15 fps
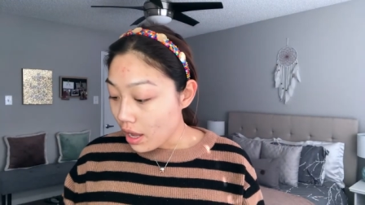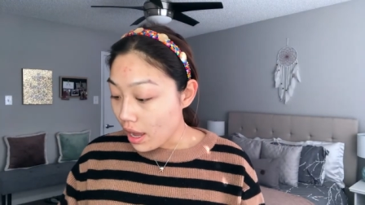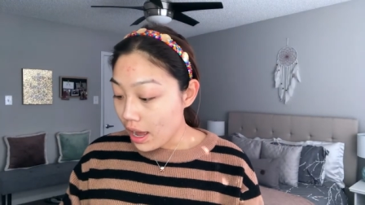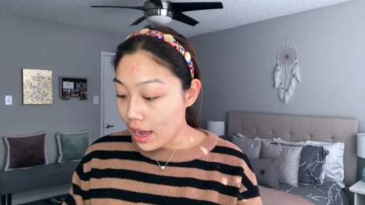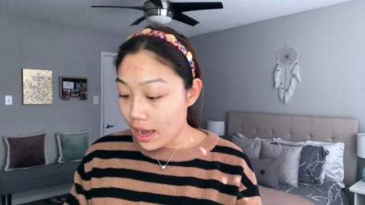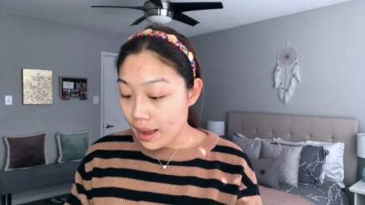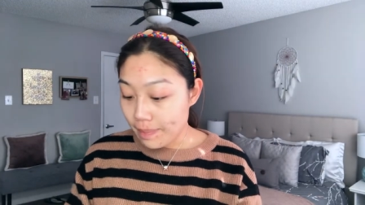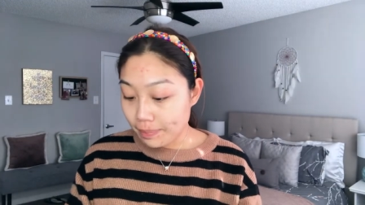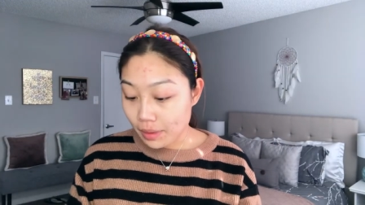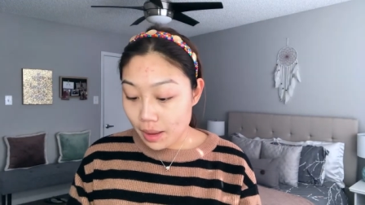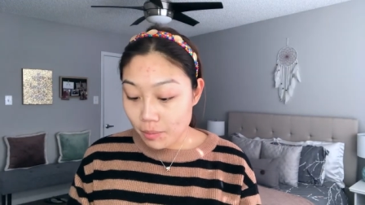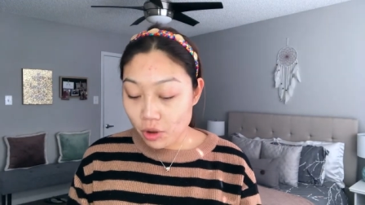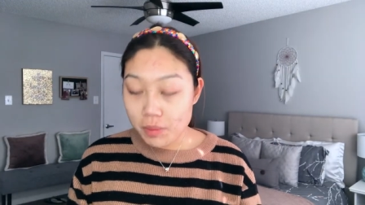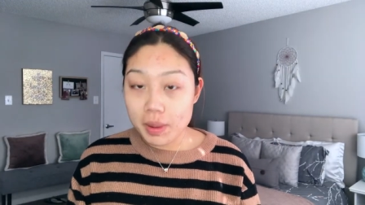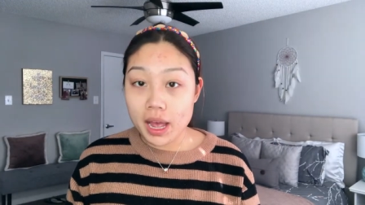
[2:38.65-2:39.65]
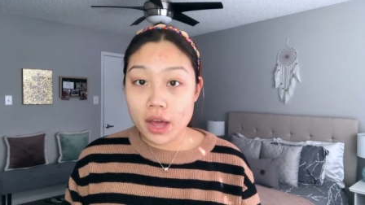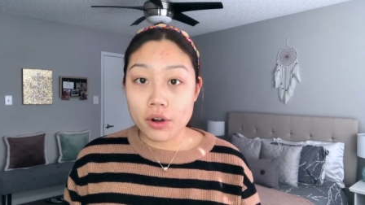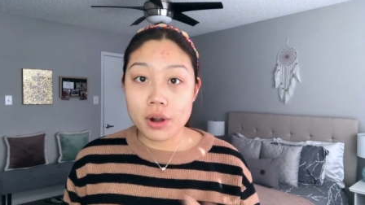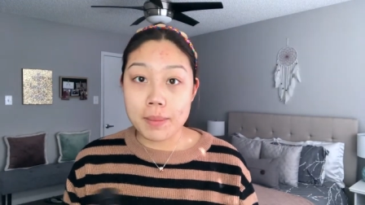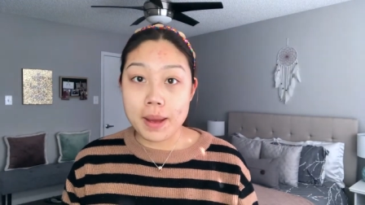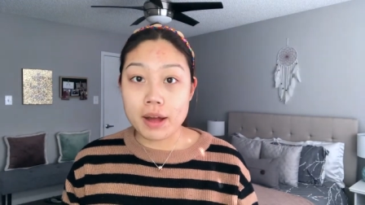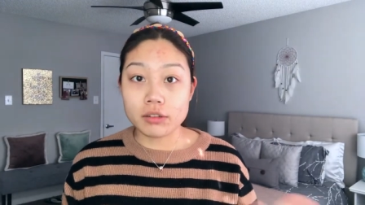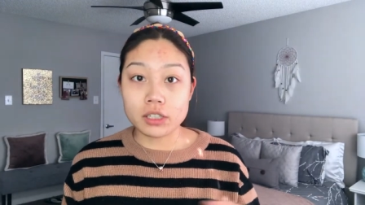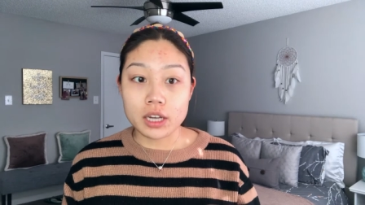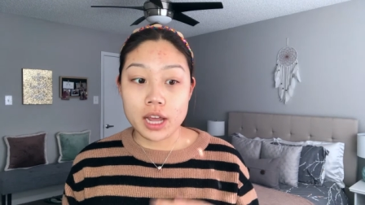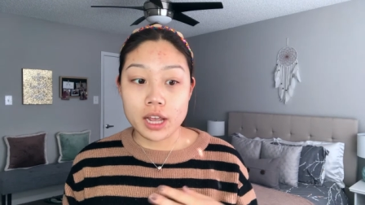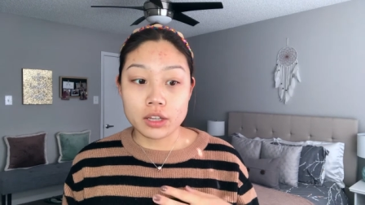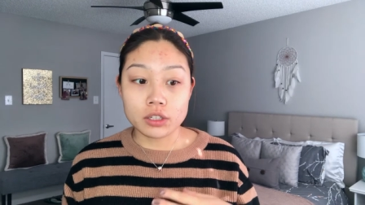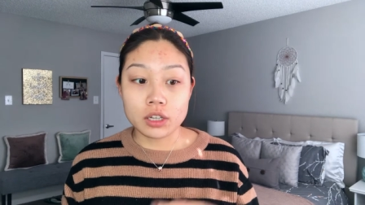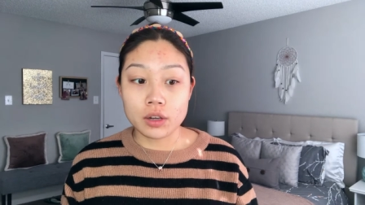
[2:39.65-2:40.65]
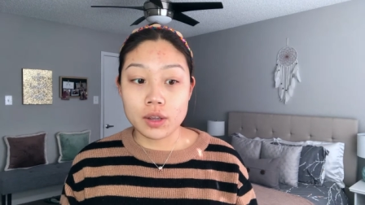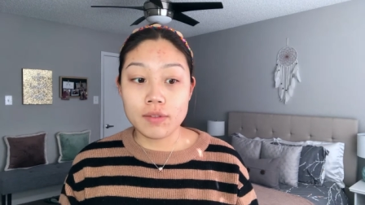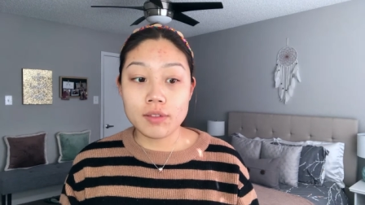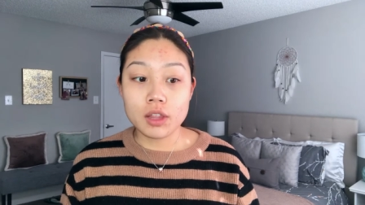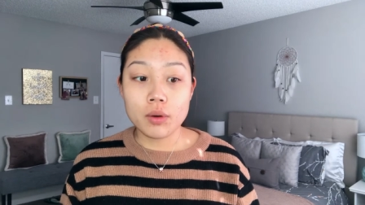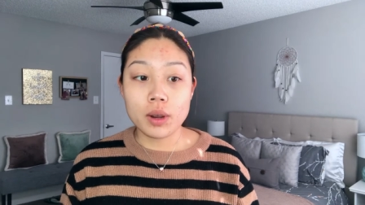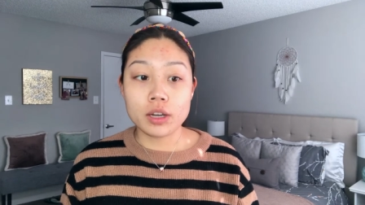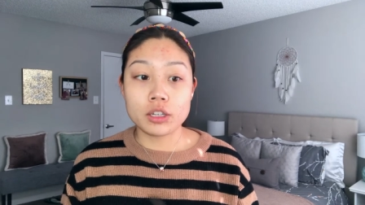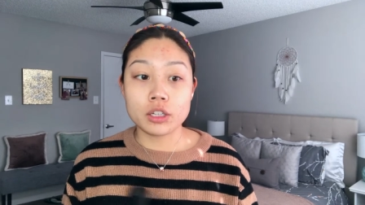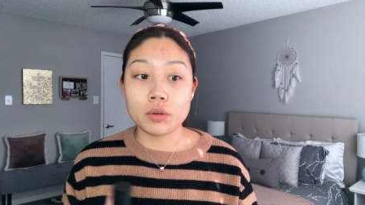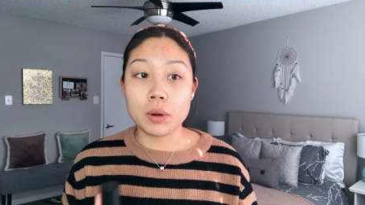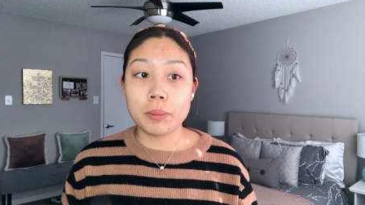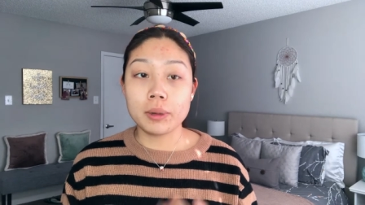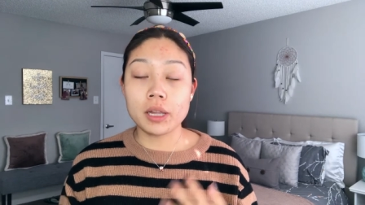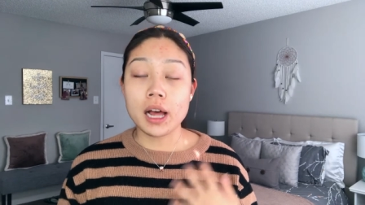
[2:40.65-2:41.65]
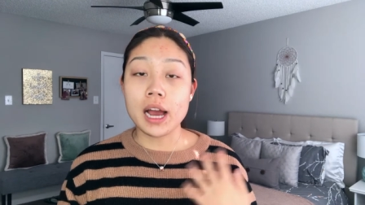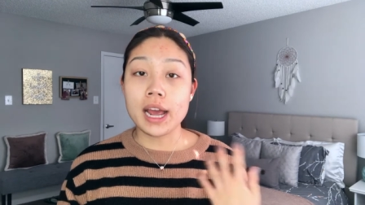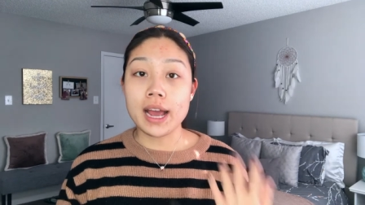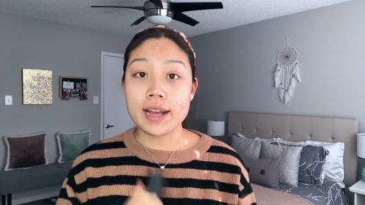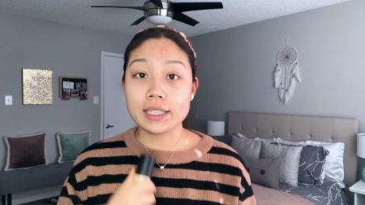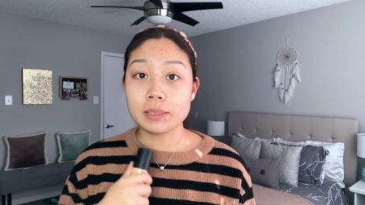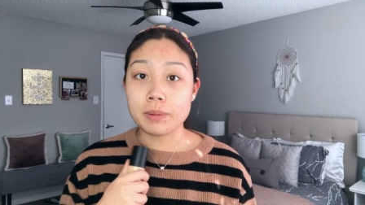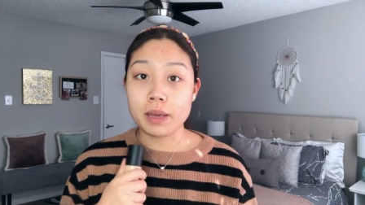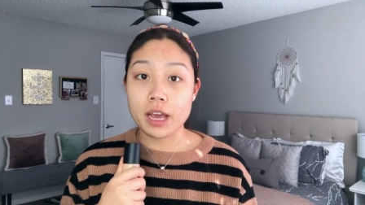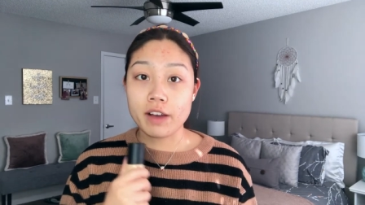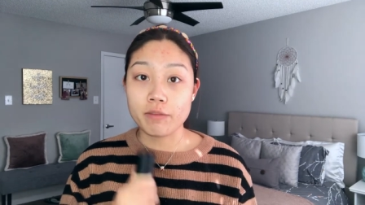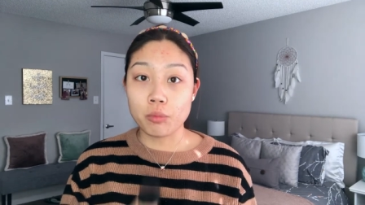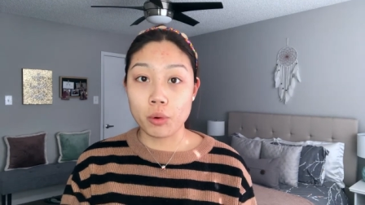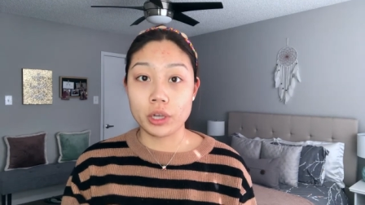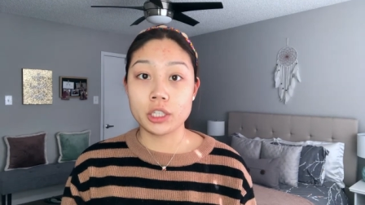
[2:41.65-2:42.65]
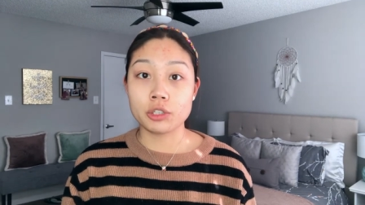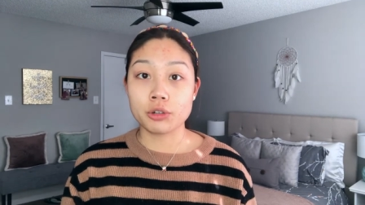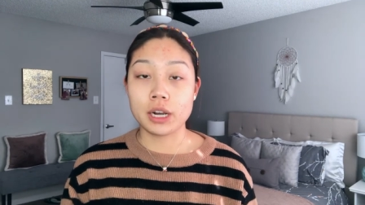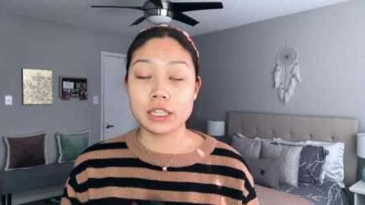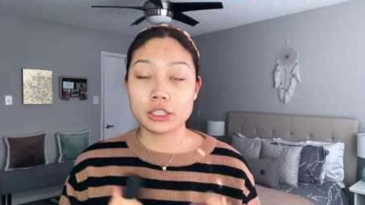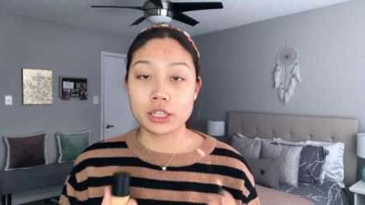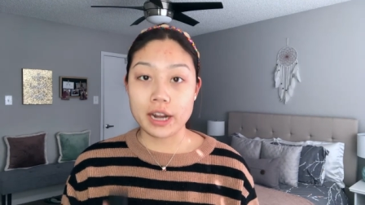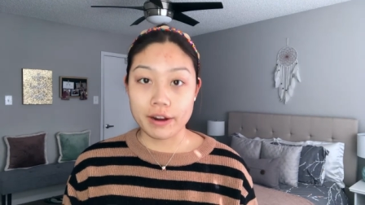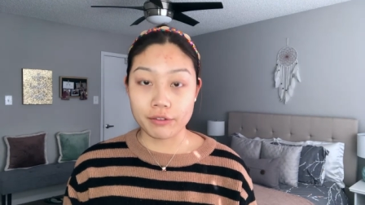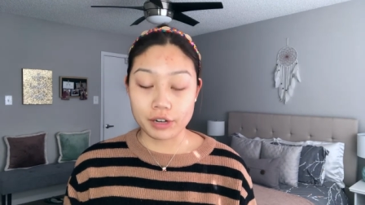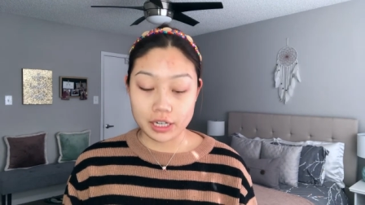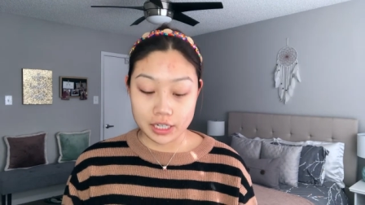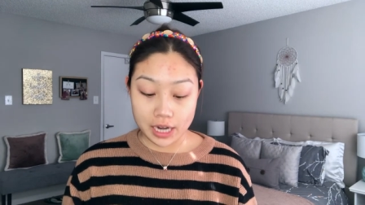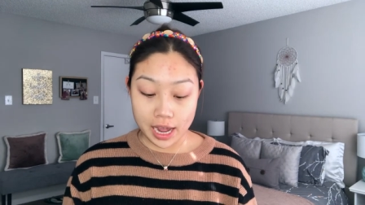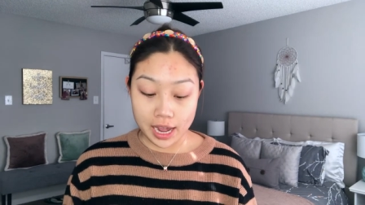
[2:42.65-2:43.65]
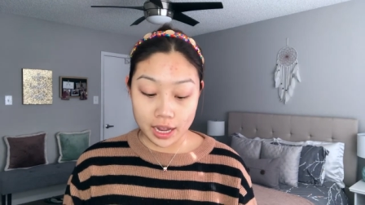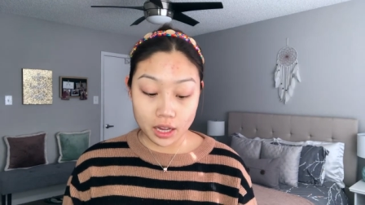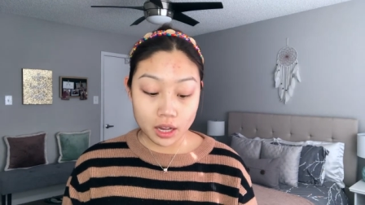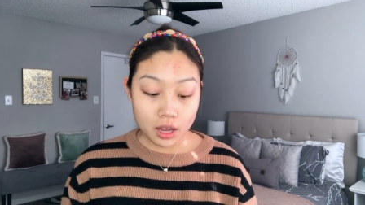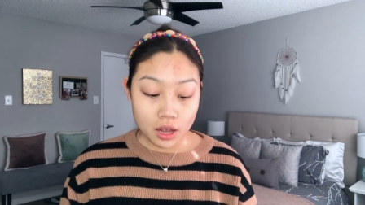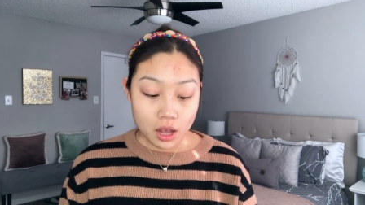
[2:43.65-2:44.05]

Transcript: Um, I'm going to be out and about today, so even though I do apply SPF moisturizer every day,